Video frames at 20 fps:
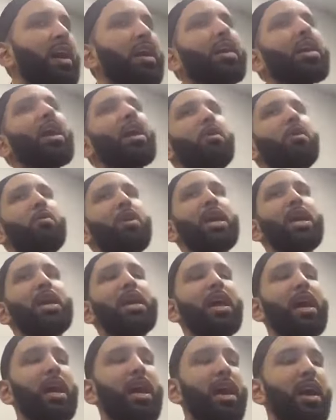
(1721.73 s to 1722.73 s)
Ya
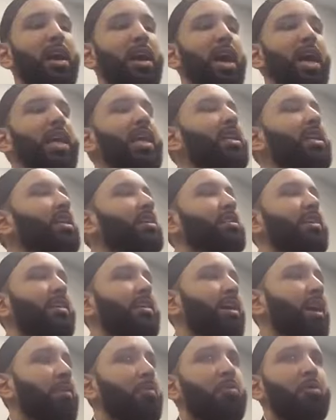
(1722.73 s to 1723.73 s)
waylaha, Aina
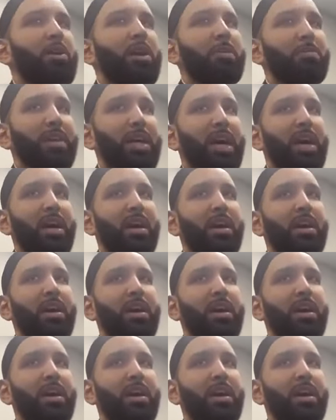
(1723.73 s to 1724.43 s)
tadhabuna biha.